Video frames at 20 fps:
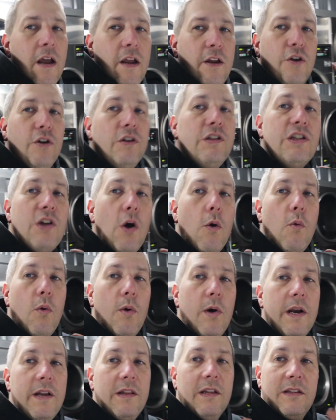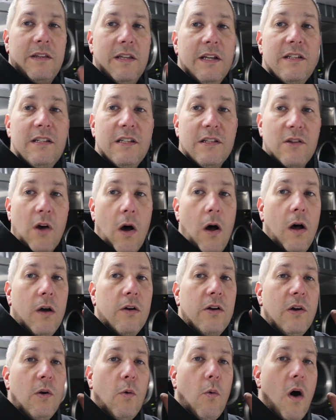You're so worried that this is all
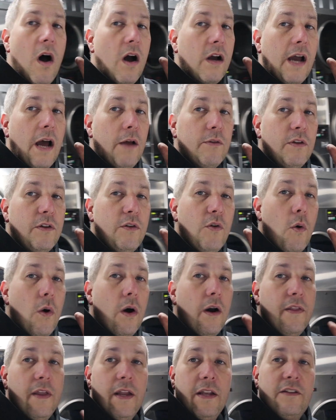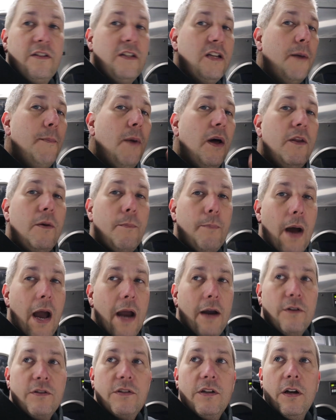going to walk out the door, that some other
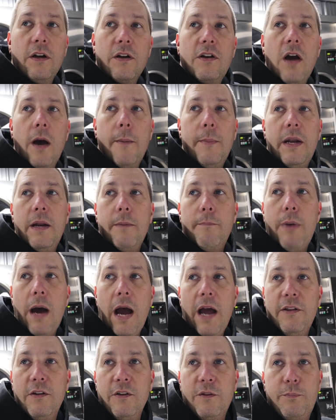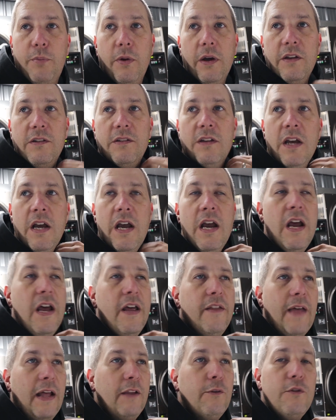buyer is going to come in and buy this place.
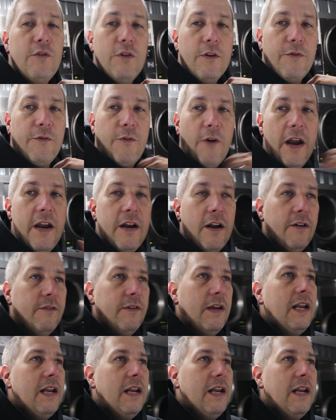That's what you're afraid of.